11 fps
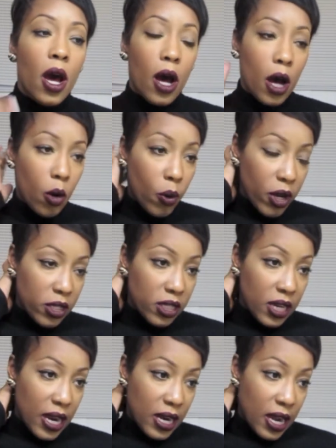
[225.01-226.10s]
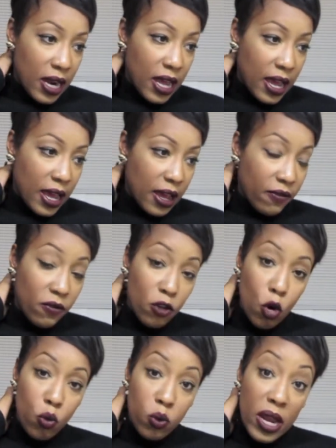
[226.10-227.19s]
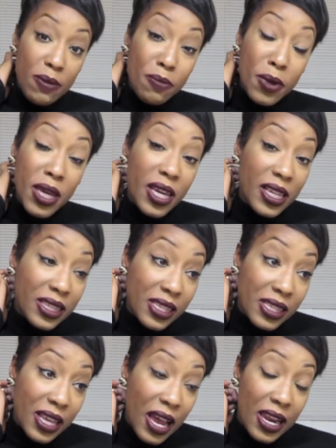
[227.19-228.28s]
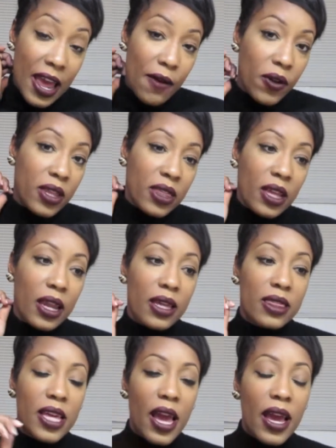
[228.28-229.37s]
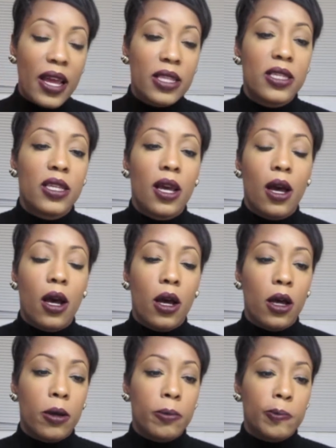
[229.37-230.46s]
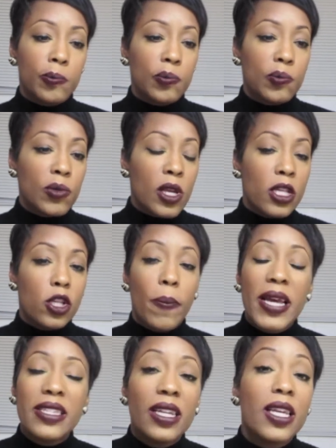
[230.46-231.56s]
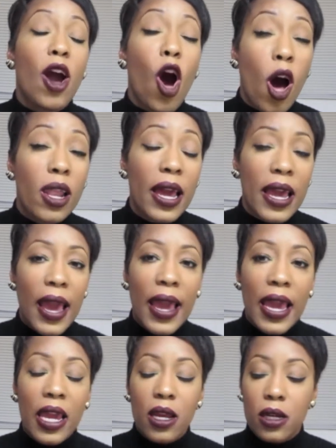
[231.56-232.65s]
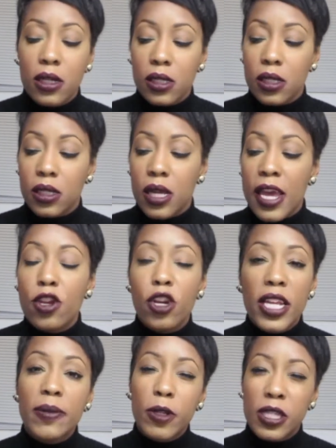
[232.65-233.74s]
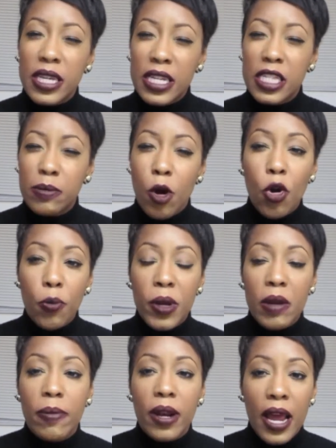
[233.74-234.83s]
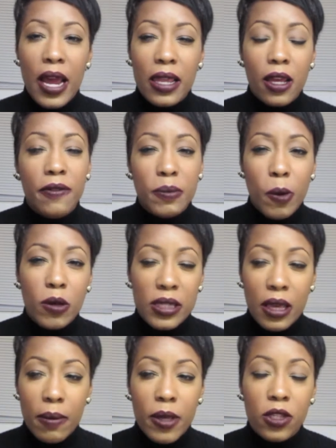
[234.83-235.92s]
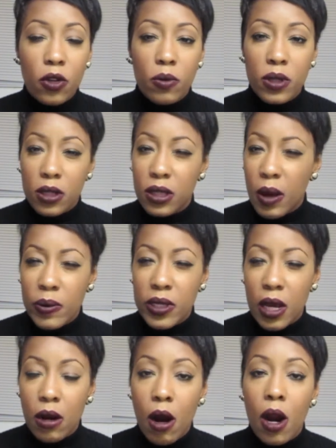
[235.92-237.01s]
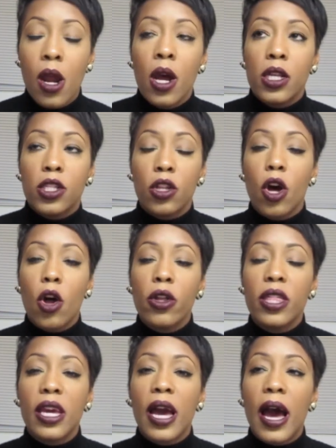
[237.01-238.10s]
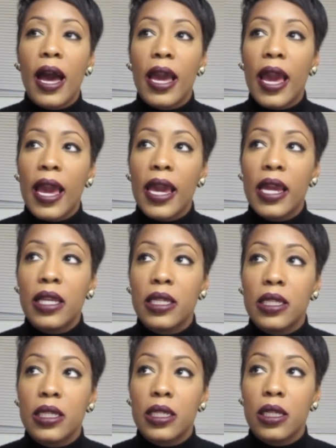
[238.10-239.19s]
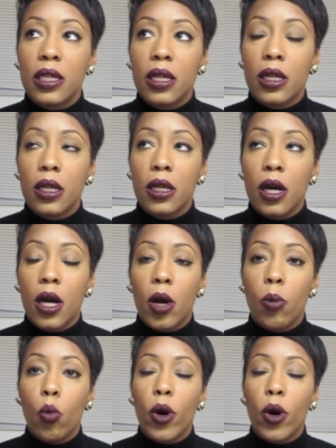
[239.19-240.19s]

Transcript: Uh, what else did I not have? No red meats. I didn't have anything like that. Um, so basically all I ate, and you're not supposed to eat smoked meat, but I love smoked salmon, so that was kind of hard. So the only thing I ate um,